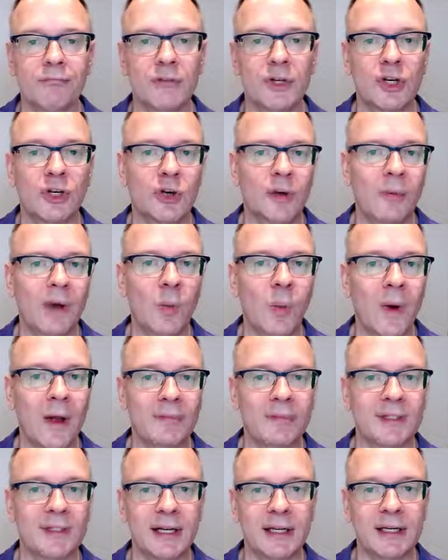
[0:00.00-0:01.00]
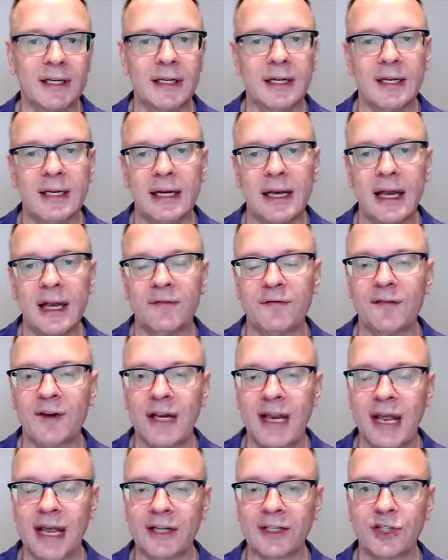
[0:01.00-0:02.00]
go to my website at
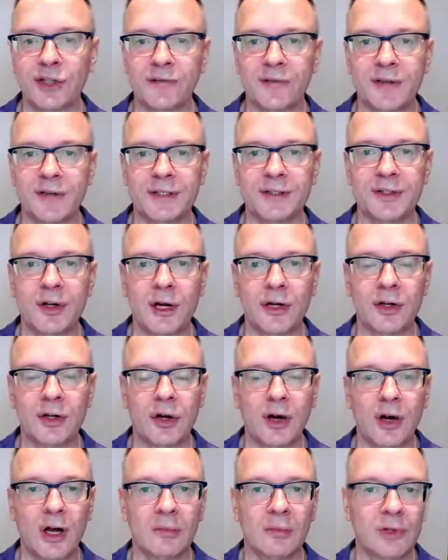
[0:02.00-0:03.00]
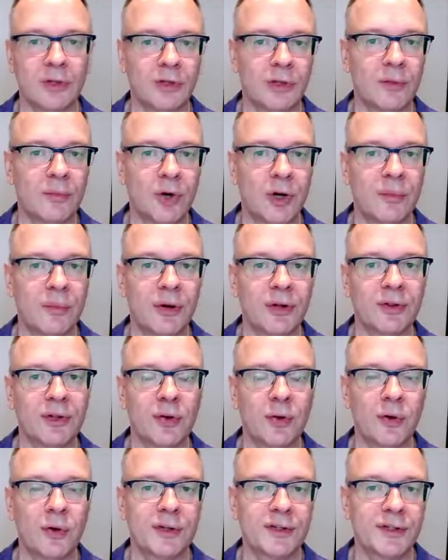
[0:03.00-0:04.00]
financialviz.com, learn more about the
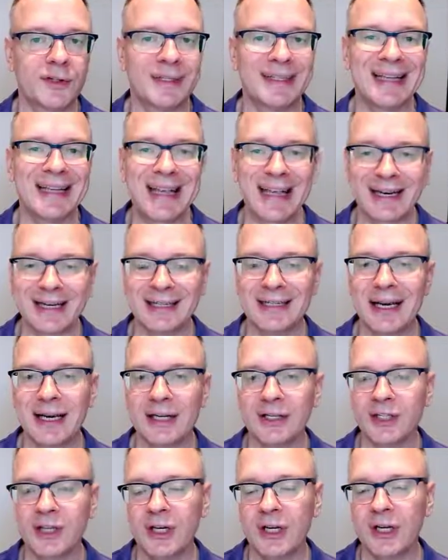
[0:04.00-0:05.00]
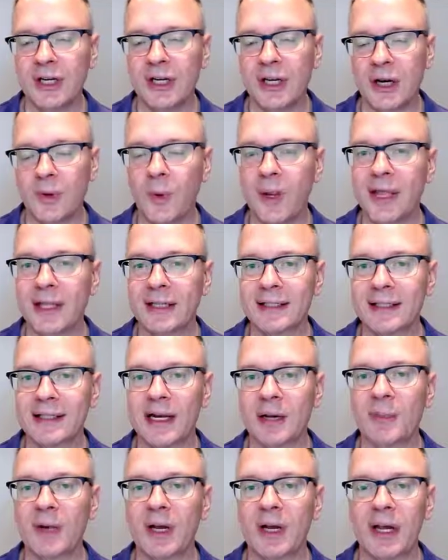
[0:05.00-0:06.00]
courses, get in touch, and we can set
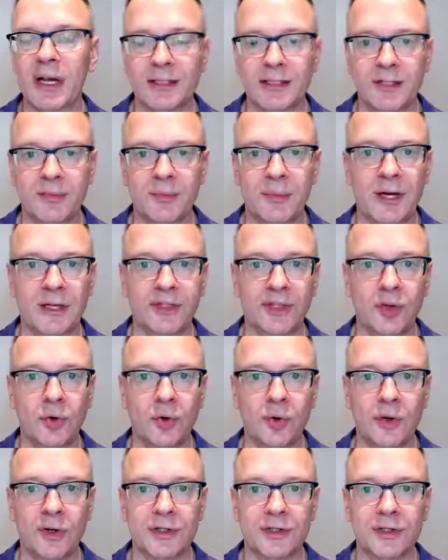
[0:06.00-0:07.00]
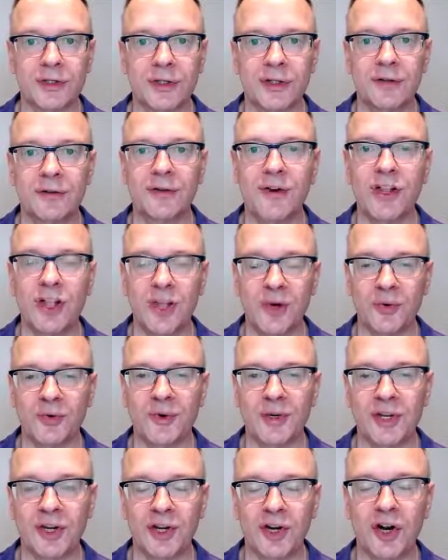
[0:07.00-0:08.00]
up a customized course for you
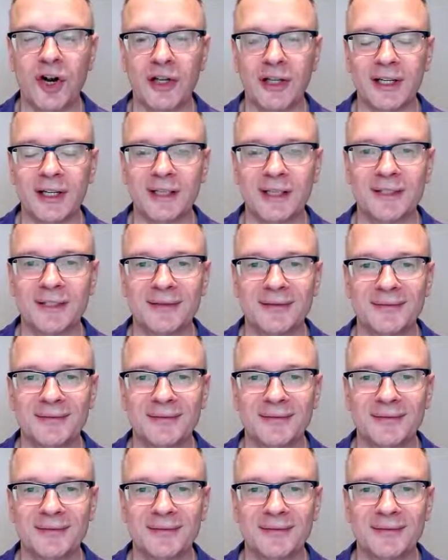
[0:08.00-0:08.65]
and your colleagues.